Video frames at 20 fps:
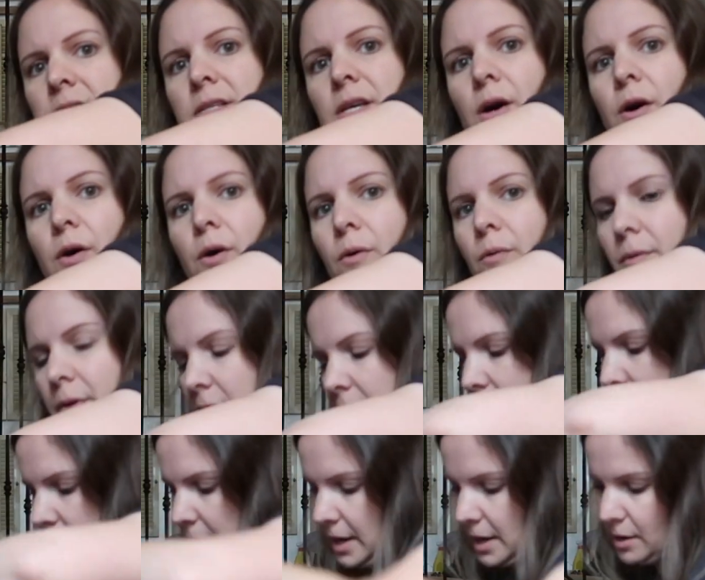So
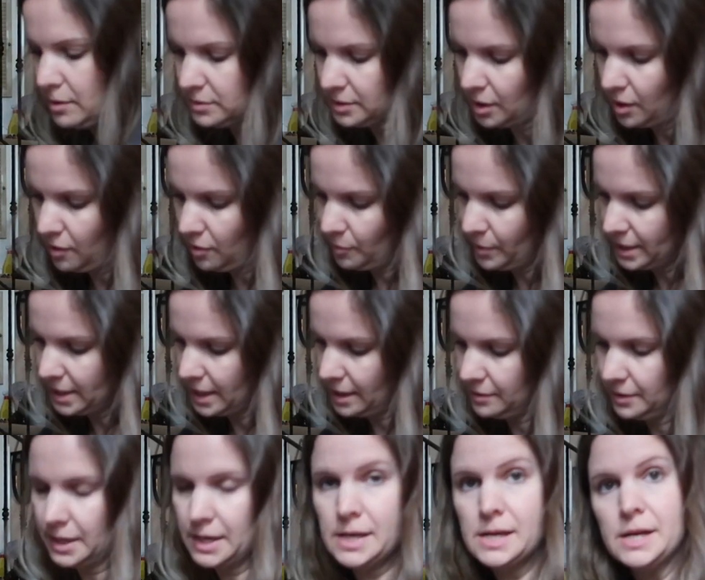it goes all the way
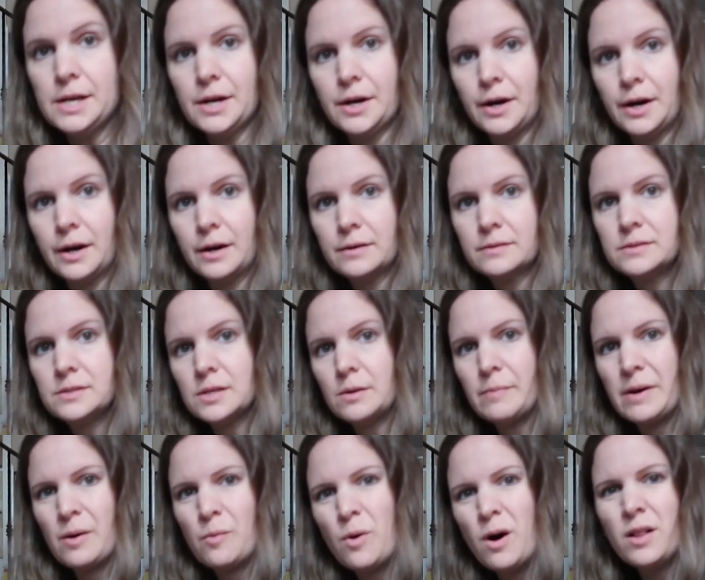down to here. So
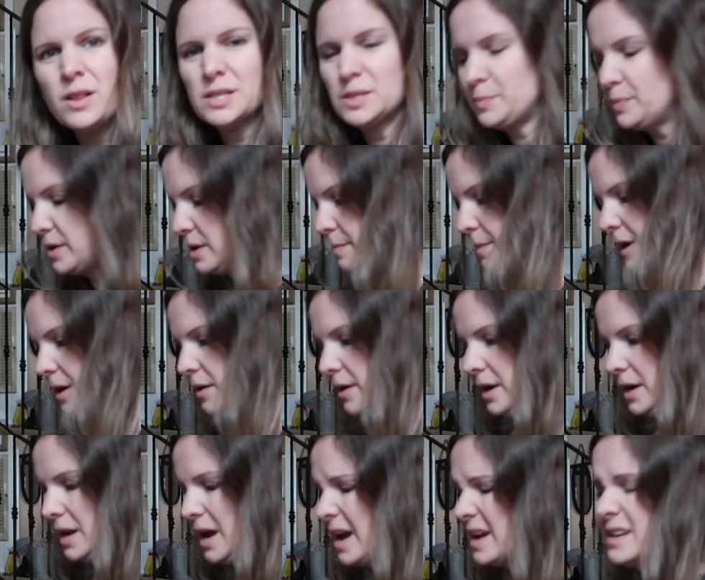my wallet's pretty
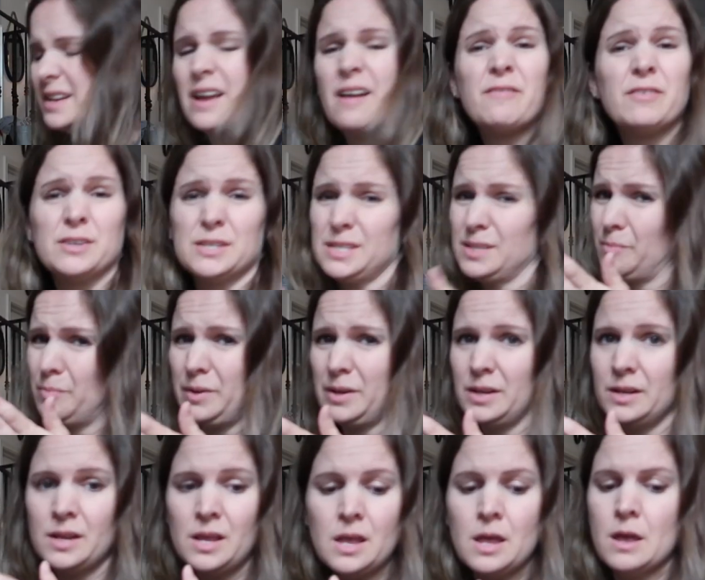buried. I never zip
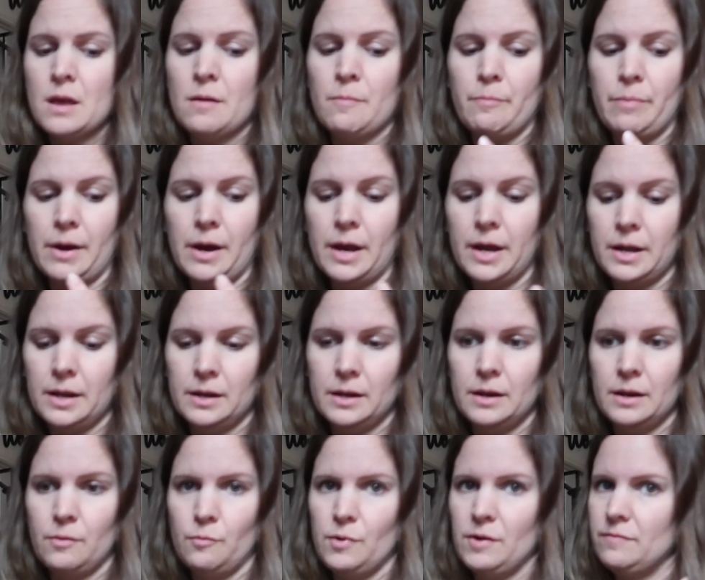it, but
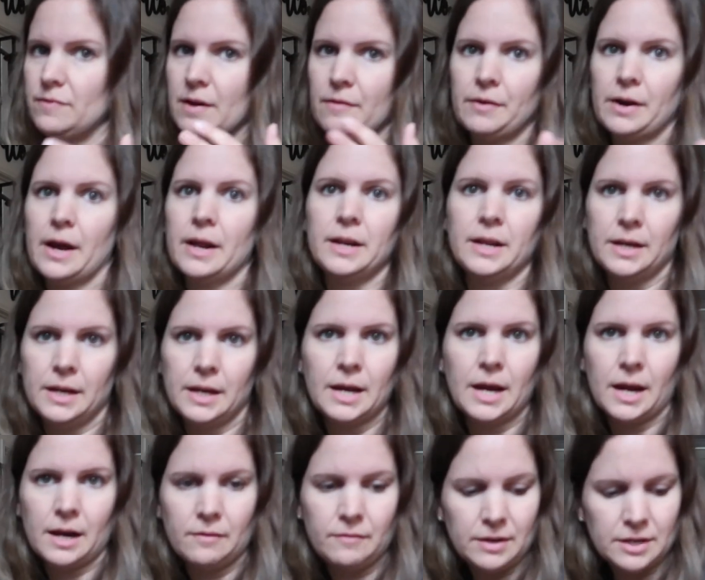we've never had any
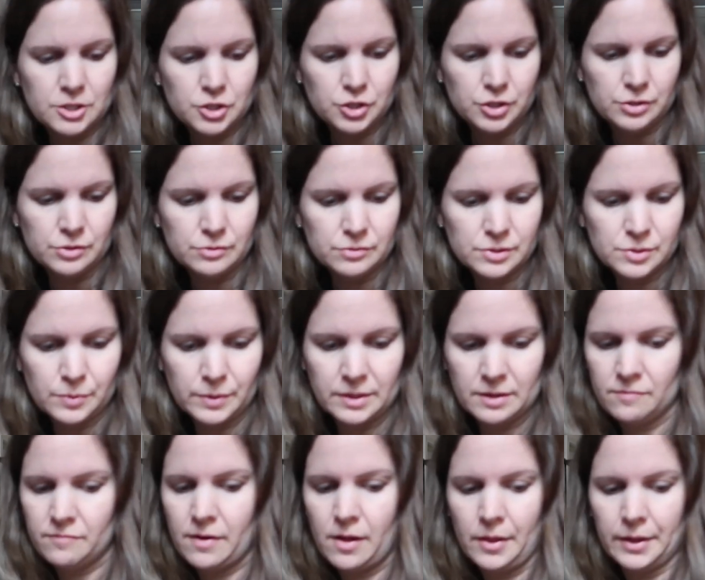kind of issues with
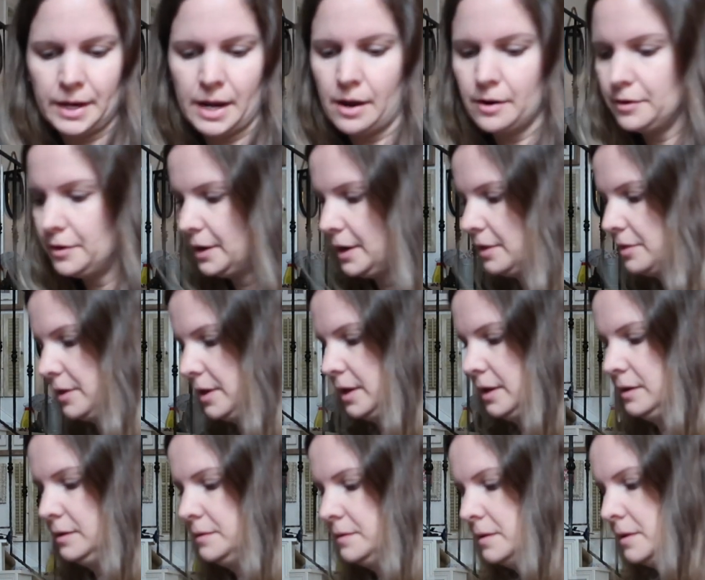it falling out or
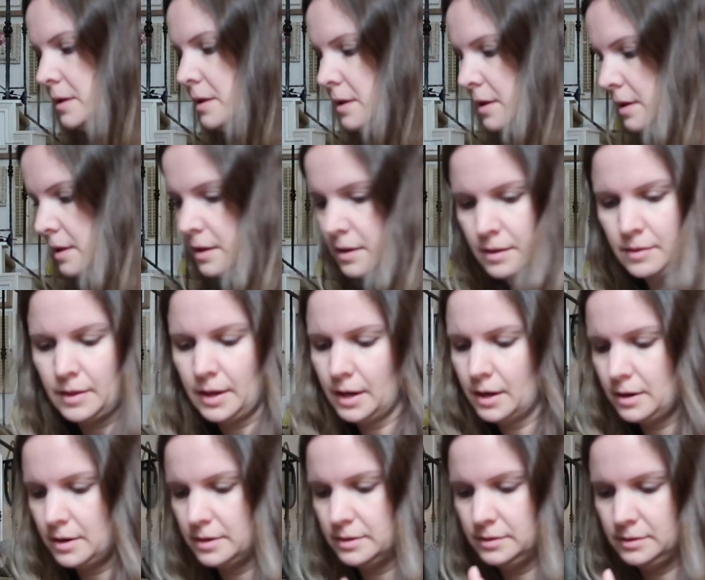anything. Thank
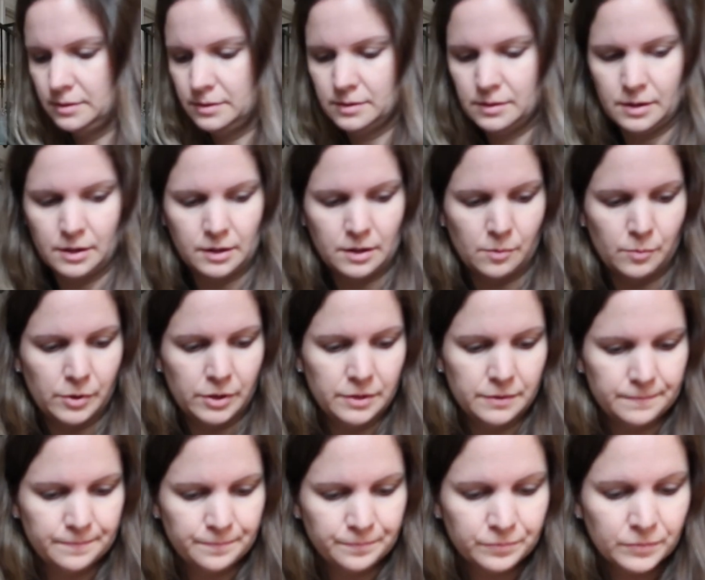God, knock on wood.
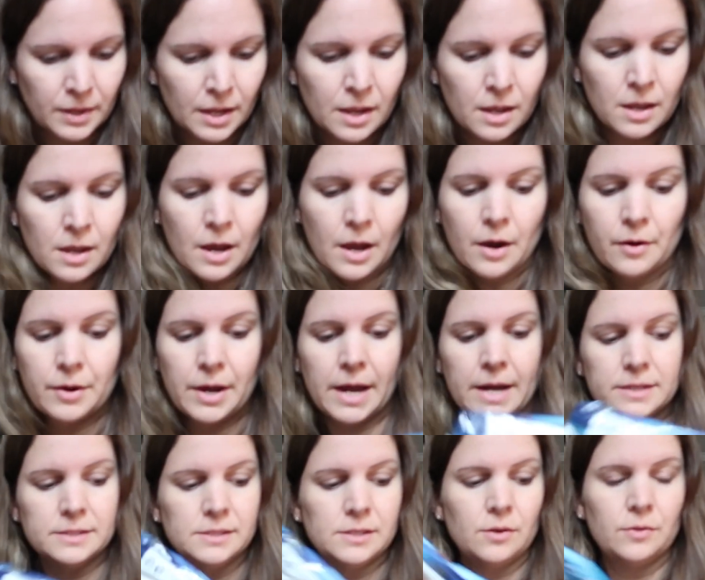
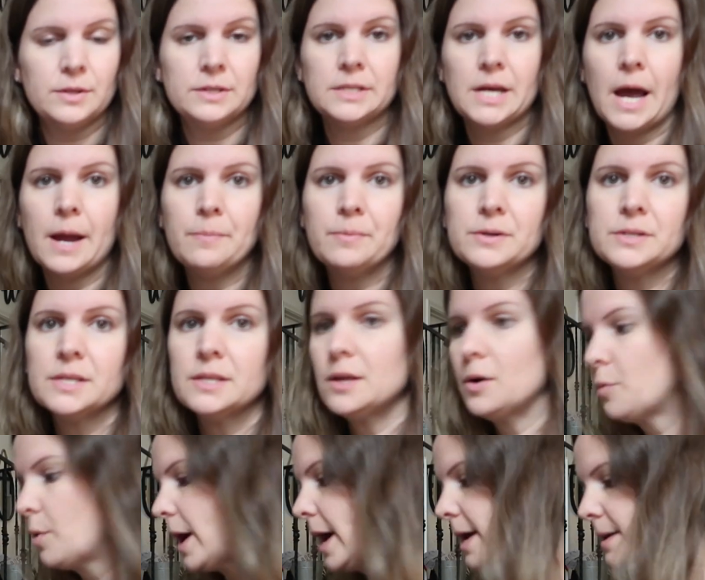Okay, so the diapers and
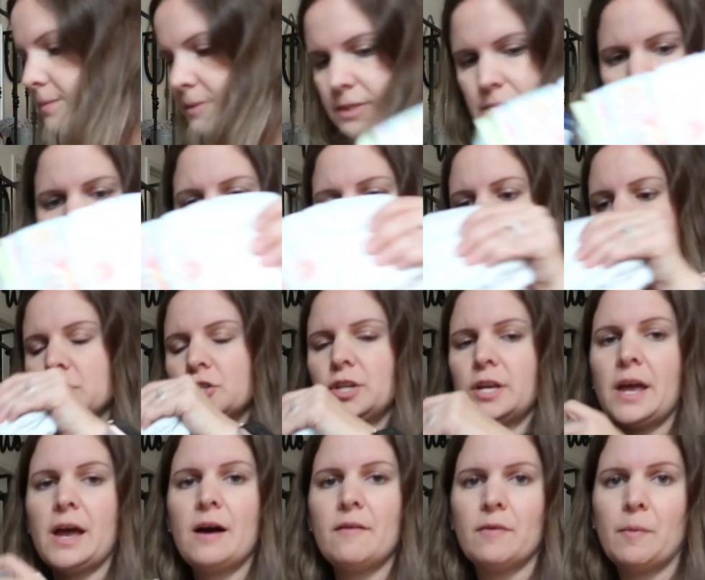the wipes, I
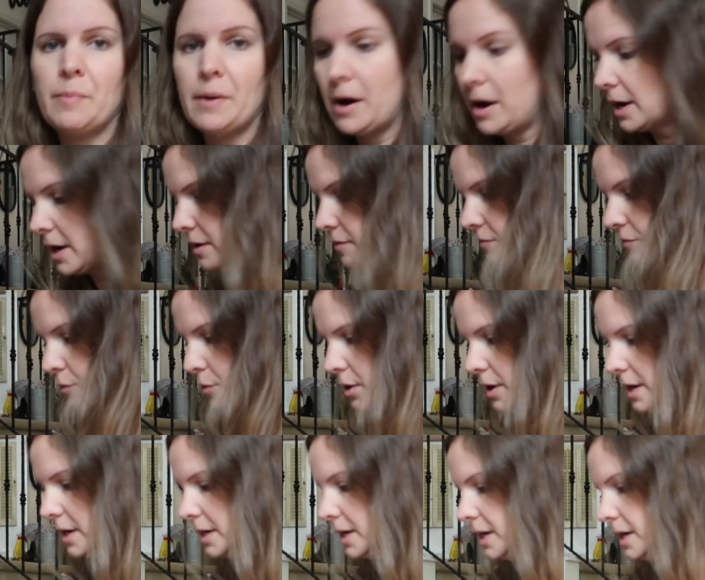actually have a pocket
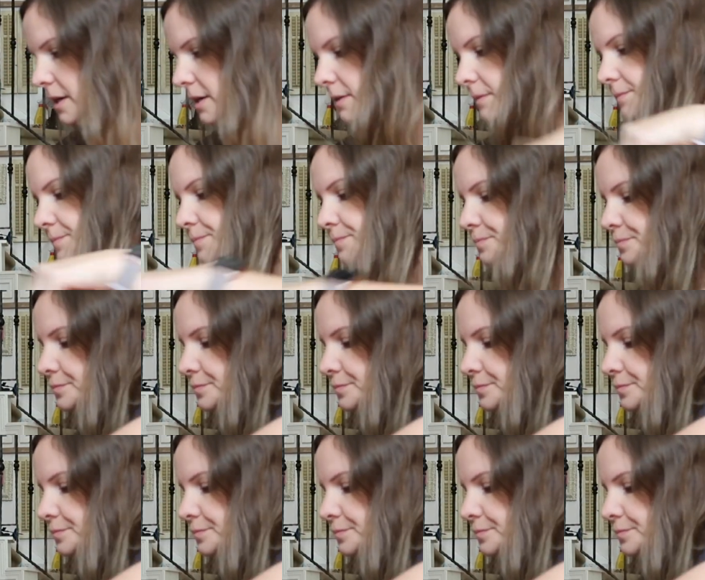for in here.